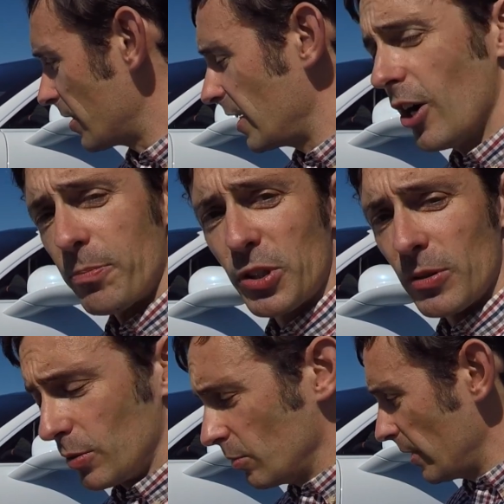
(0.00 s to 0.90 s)
the
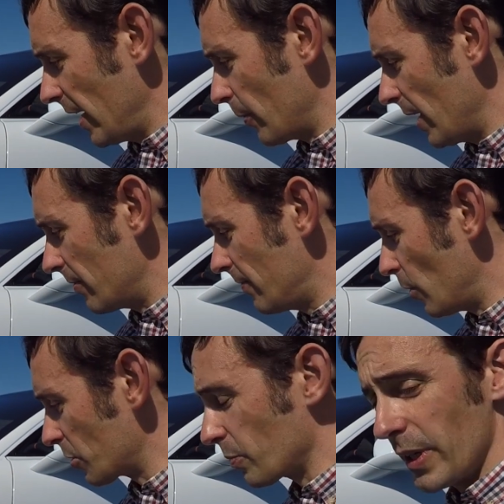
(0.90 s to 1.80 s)
optional lightweight
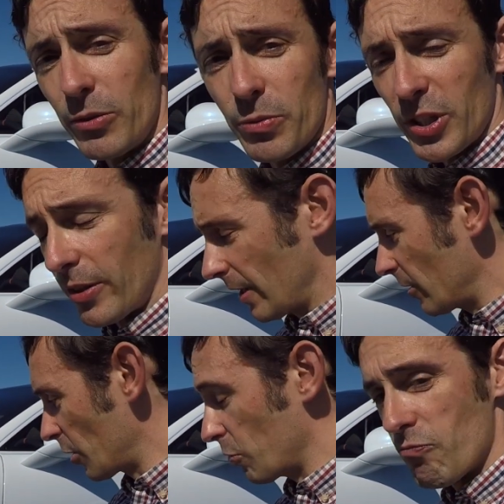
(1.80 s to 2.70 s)
forged wheels, which I think
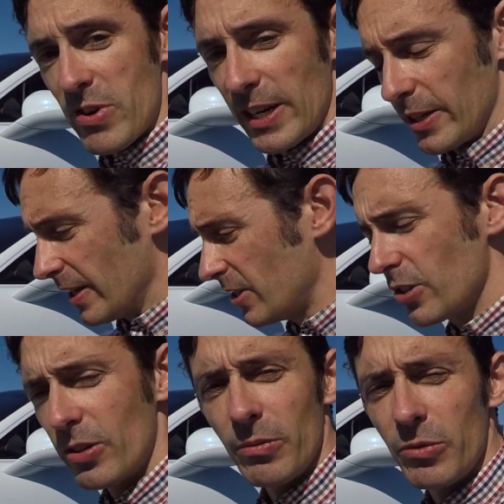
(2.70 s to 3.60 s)
look really nice.
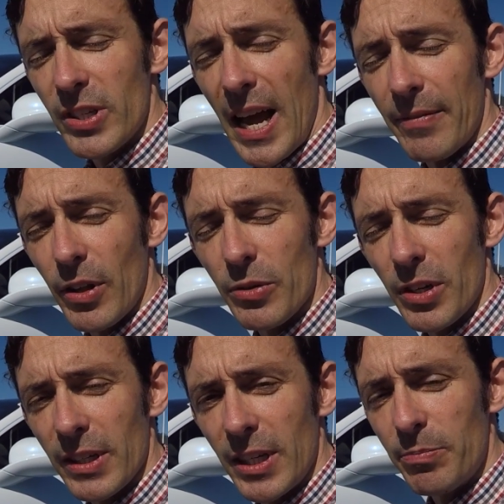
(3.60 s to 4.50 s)
You could have those
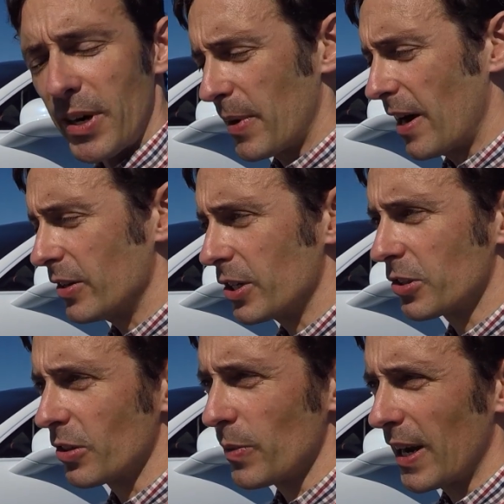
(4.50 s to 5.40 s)
on the Premier
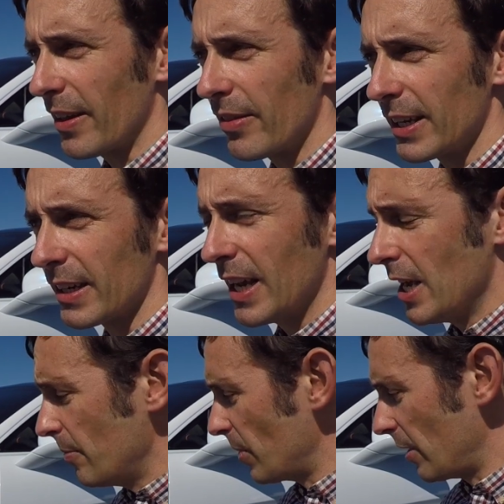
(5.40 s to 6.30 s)
edition as well, I think,
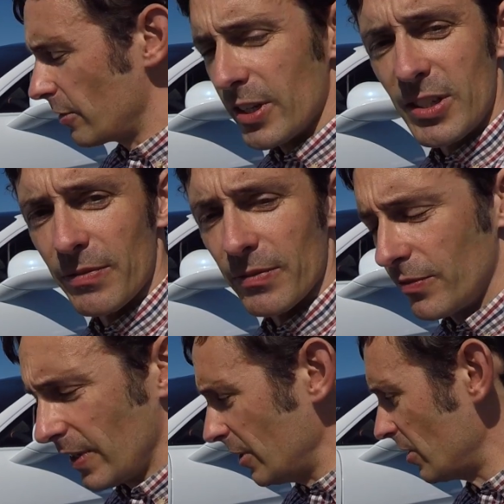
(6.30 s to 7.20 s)
but they're in a different
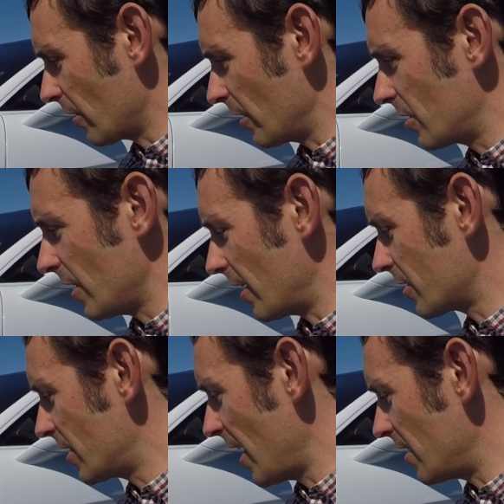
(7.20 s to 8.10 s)
finish. They've got this dark
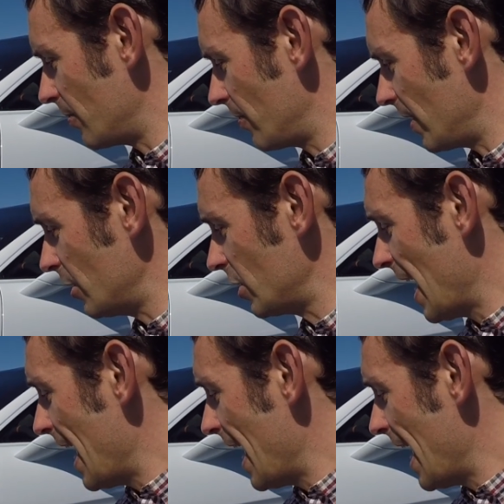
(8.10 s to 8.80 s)
titanium finish,